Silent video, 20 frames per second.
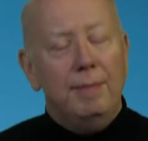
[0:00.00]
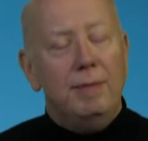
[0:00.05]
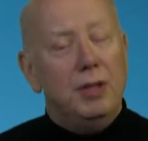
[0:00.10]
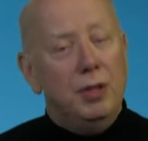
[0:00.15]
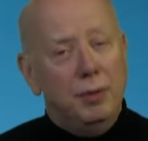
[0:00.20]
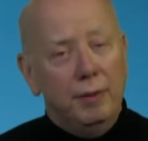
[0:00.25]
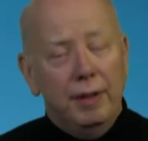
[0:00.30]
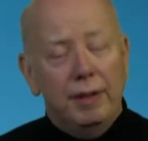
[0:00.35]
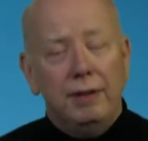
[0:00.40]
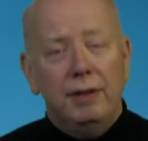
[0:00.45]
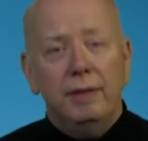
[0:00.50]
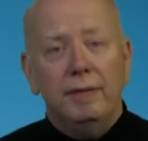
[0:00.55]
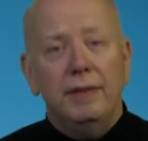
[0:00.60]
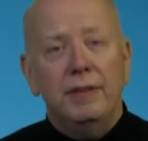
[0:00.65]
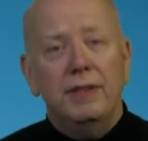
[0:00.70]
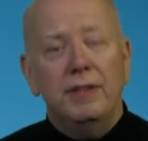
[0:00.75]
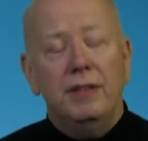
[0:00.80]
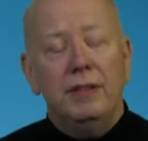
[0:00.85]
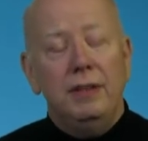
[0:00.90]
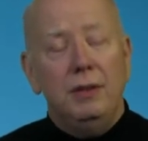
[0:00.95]
I'm the Director of
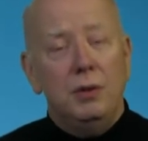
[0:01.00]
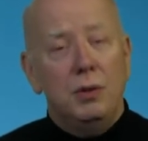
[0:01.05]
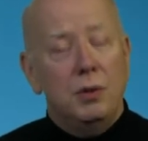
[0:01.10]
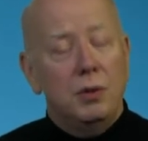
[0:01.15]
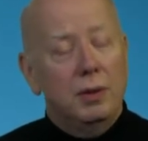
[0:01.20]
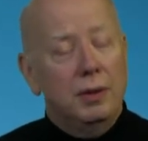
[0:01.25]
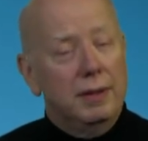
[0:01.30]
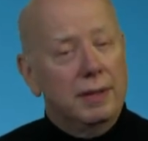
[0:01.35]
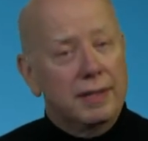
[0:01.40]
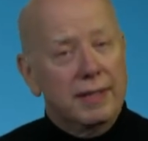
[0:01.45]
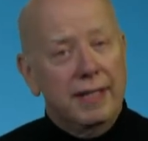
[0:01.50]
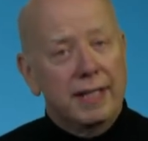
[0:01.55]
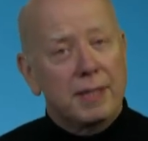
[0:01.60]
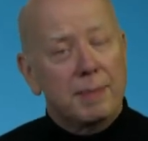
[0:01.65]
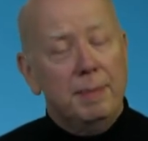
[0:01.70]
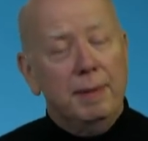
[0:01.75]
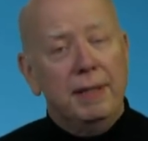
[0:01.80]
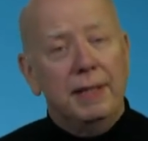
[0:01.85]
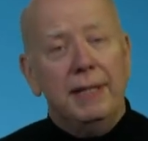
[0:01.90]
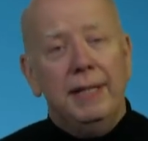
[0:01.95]
Institutional
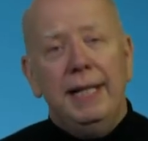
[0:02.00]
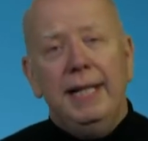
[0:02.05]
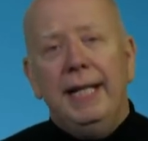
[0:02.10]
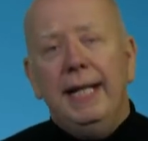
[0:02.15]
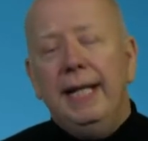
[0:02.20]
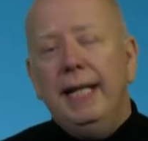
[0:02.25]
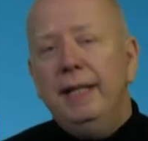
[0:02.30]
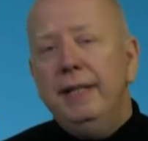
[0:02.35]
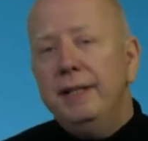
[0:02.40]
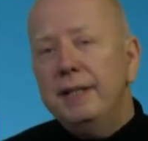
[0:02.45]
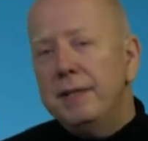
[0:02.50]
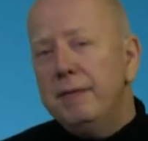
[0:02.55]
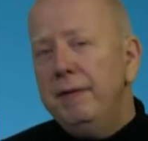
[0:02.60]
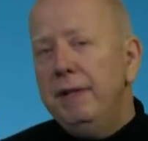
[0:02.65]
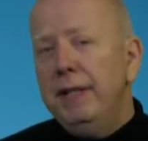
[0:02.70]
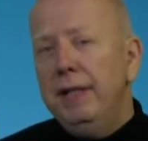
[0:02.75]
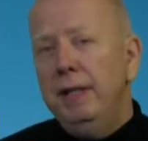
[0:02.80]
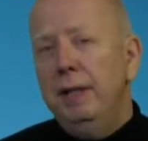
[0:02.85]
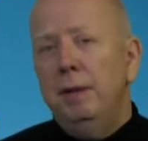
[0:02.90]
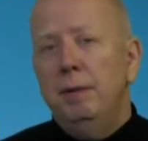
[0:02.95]
Assessment, and this
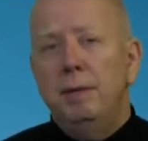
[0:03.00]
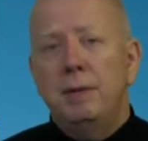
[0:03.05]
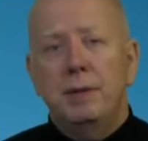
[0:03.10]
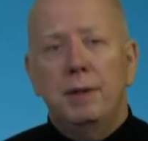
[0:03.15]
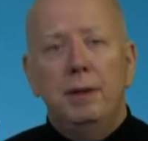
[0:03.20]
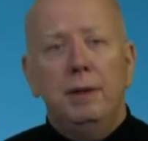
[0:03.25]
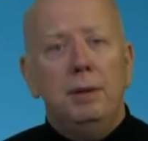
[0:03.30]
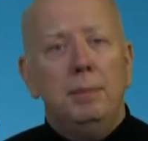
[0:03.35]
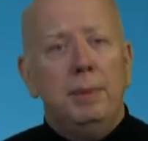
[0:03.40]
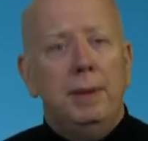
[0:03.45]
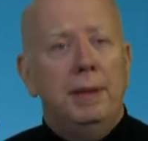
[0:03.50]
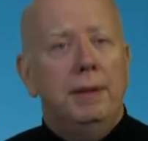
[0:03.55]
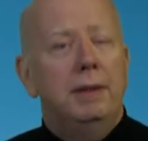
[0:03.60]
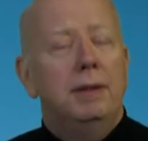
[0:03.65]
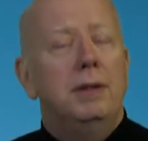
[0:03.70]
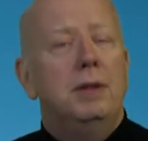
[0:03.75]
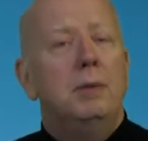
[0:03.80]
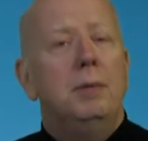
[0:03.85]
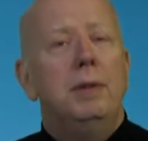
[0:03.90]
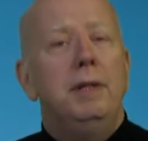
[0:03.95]
video is all
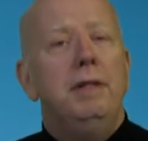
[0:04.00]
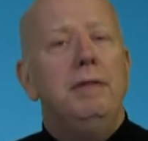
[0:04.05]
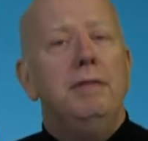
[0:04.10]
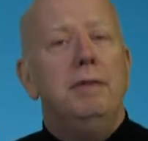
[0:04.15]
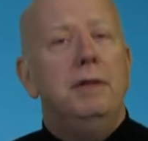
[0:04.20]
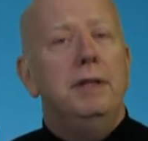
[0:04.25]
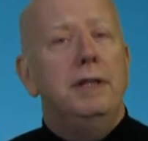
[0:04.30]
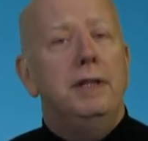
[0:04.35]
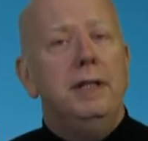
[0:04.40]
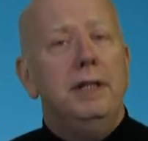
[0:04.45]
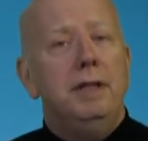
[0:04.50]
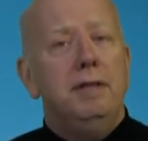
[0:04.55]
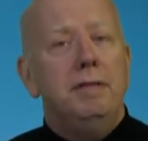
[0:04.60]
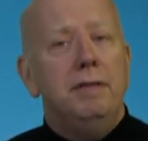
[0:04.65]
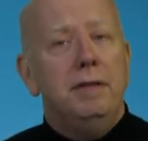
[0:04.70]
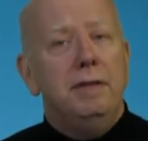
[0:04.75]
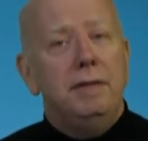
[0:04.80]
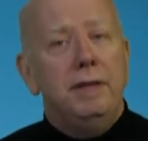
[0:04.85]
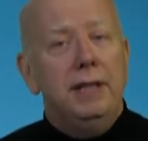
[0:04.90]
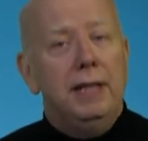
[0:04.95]
about the
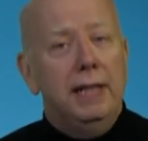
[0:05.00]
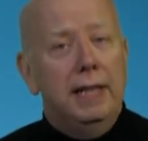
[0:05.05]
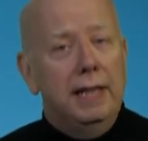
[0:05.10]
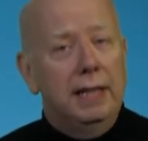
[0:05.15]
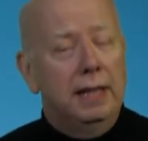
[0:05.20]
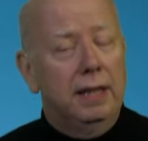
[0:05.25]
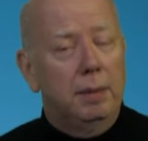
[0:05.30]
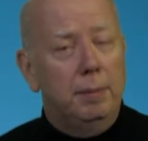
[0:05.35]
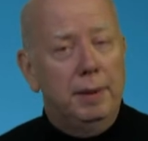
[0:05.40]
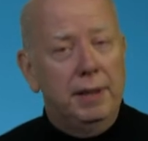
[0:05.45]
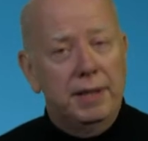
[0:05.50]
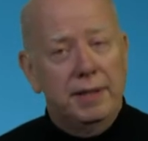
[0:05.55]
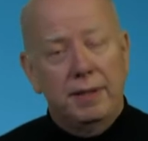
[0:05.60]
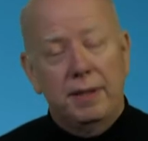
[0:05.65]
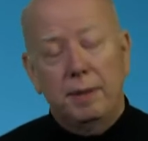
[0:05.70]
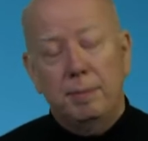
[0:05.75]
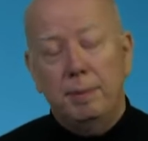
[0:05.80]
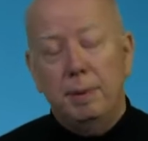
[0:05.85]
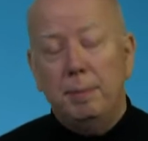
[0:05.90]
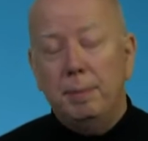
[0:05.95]
2014-15 academic
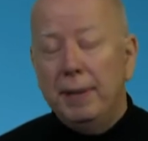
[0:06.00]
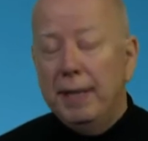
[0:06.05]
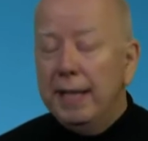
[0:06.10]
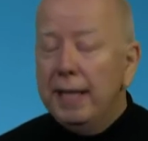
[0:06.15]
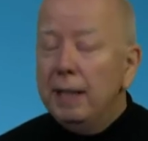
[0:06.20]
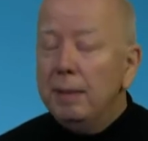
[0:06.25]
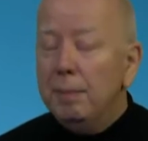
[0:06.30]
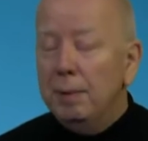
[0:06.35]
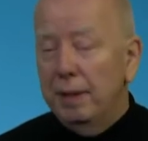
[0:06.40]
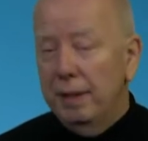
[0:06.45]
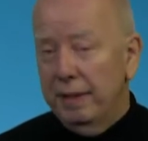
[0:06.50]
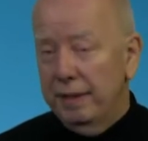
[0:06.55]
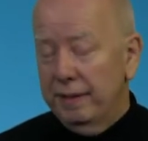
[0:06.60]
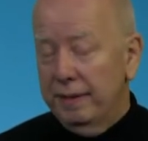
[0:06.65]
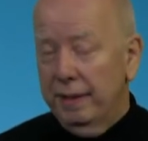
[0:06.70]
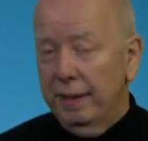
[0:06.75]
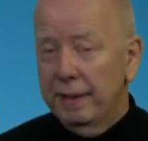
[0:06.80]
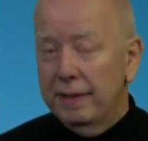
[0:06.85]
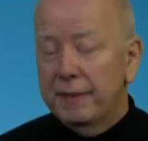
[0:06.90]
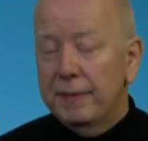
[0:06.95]
assessment planning
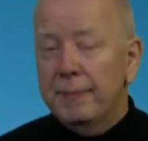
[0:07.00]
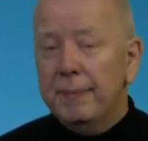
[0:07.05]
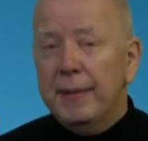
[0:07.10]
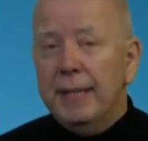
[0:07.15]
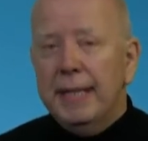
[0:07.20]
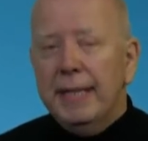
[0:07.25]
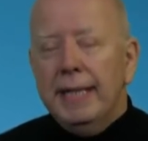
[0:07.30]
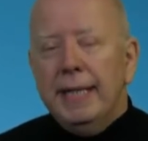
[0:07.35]
process.